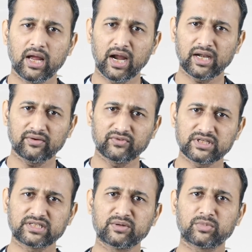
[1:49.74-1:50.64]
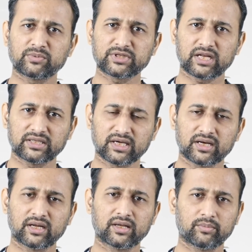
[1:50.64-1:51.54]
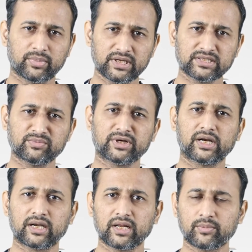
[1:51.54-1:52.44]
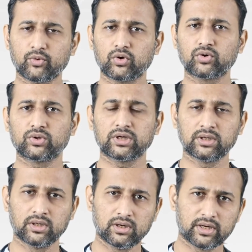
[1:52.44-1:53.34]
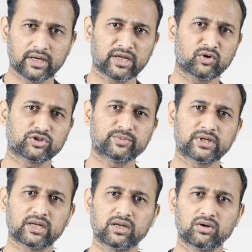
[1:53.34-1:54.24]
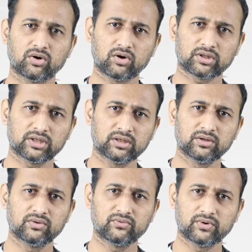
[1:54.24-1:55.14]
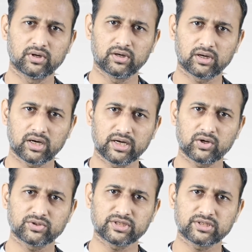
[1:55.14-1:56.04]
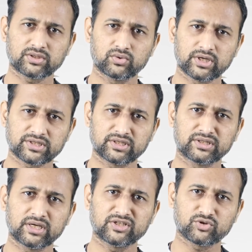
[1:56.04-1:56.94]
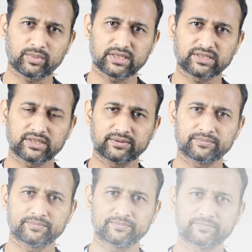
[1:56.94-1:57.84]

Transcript: And if these symptoms are there, please immediately report to the treating hospital or the cardiologist who has done the angioplasty.